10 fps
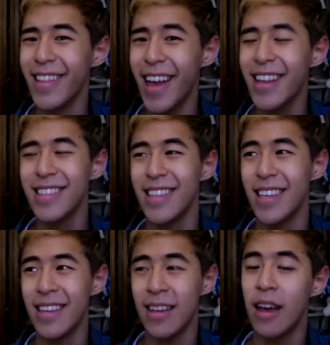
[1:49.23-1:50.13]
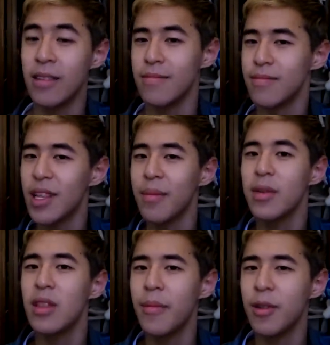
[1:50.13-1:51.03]
last thing, and
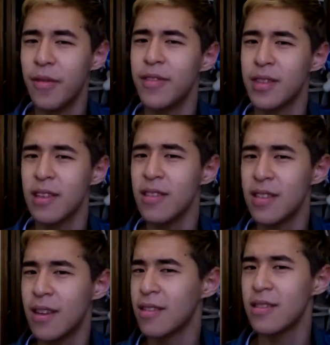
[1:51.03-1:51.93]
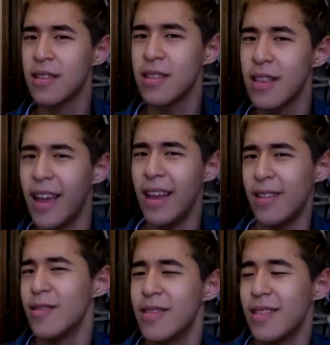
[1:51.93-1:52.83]
let me know if you're scared of the dentist, because I
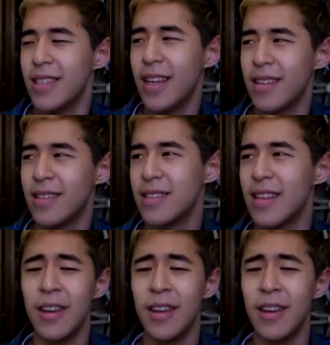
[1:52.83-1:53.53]
hate going to the dentist.